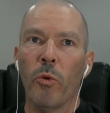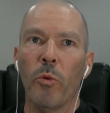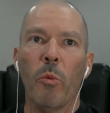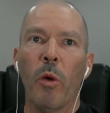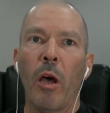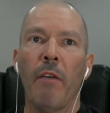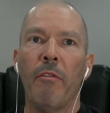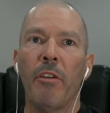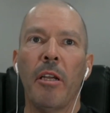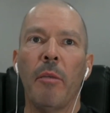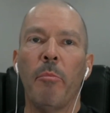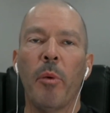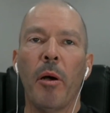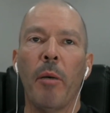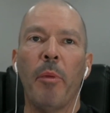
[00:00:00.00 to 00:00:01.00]
having
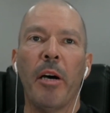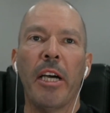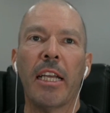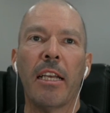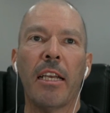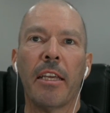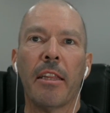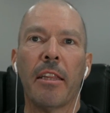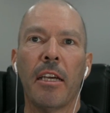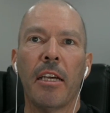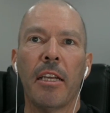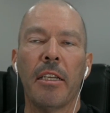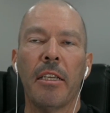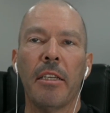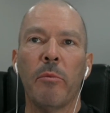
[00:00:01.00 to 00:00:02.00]
a bike like
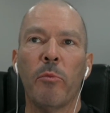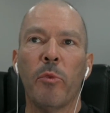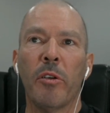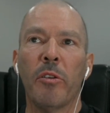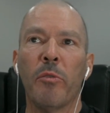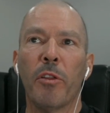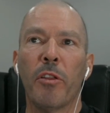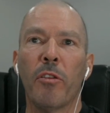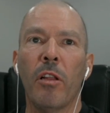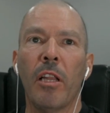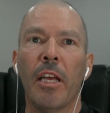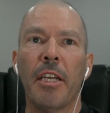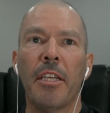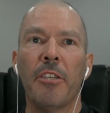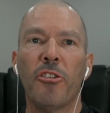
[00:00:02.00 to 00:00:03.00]
that with all
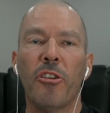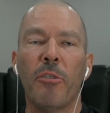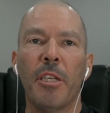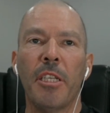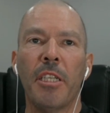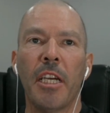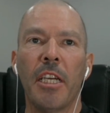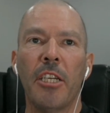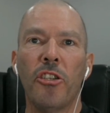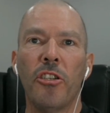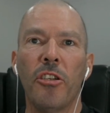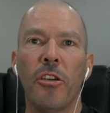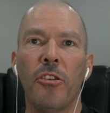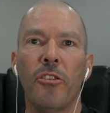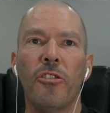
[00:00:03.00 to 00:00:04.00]
that instrumentation,
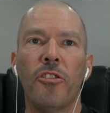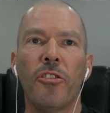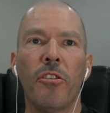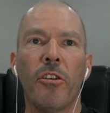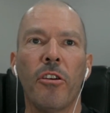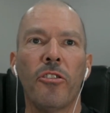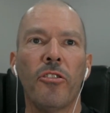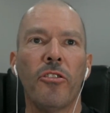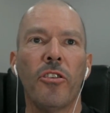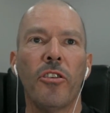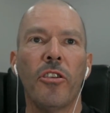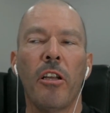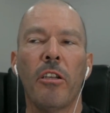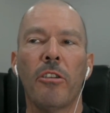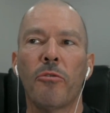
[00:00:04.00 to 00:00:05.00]
hundreds of thousands of
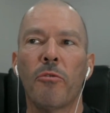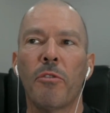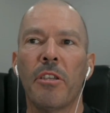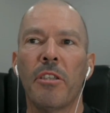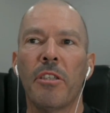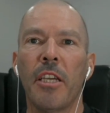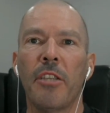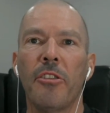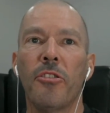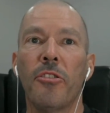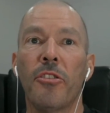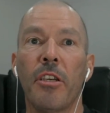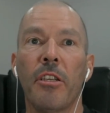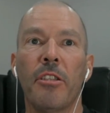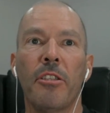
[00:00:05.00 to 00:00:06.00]
dollars worth of sensors, that's